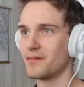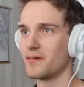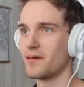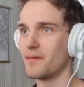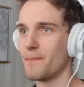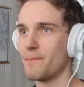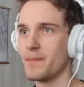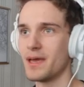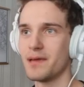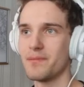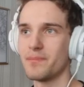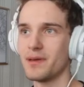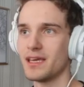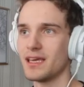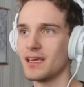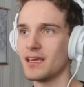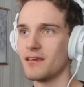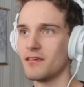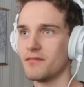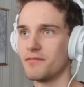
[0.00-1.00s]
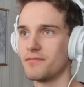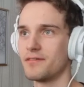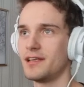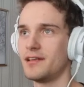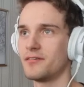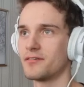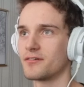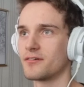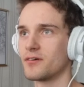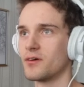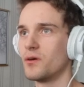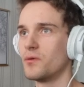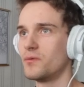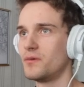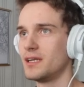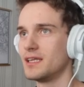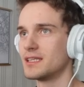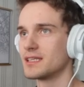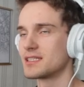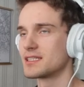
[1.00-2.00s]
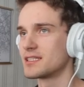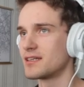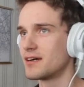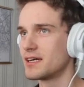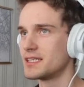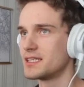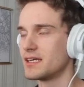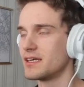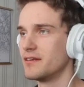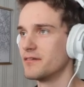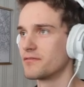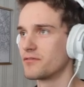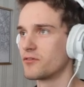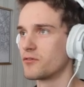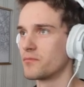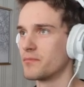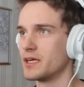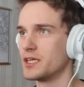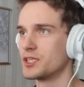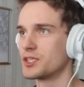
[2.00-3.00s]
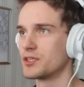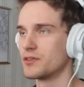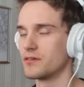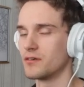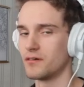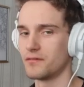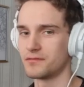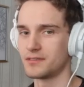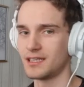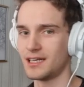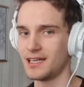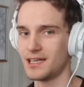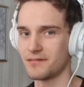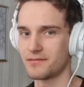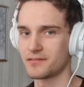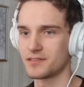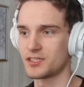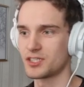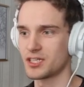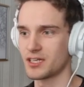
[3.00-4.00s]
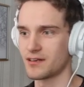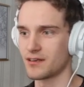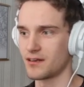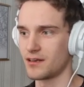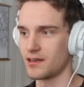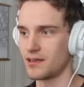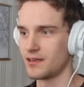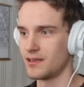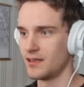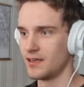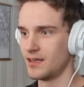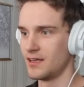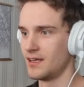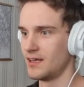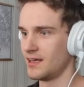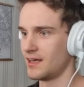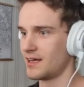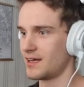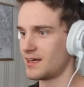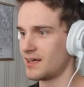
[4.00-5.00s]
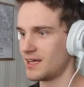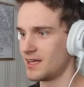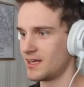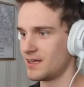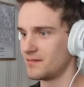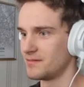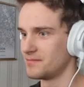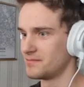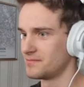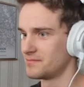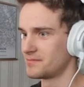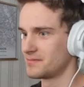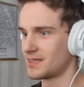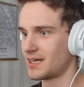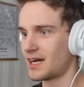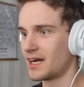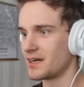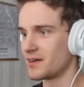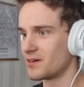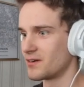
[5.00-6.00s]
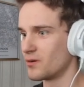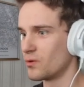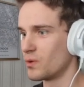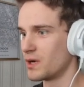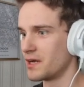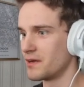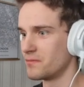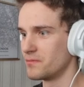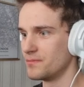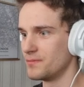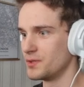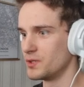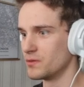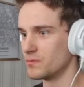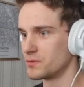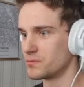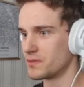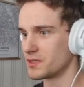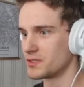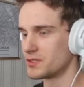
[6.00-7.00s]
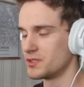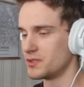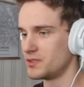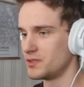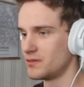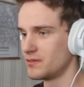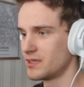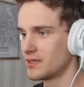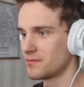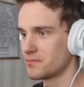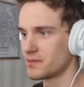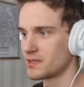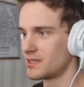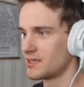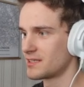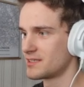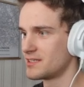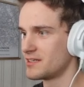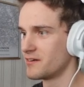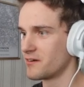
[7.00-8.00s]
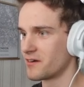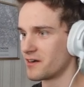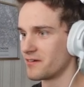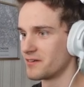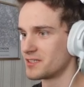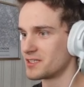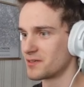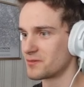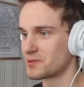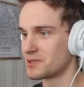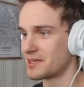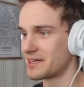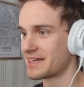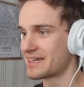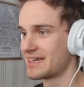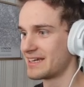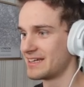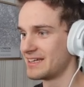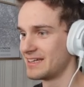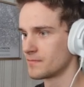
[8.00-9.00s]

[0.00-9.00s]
maybe filter only the side information of the left channel. I don't know why you would want to do that, but let's hear how it sounds like.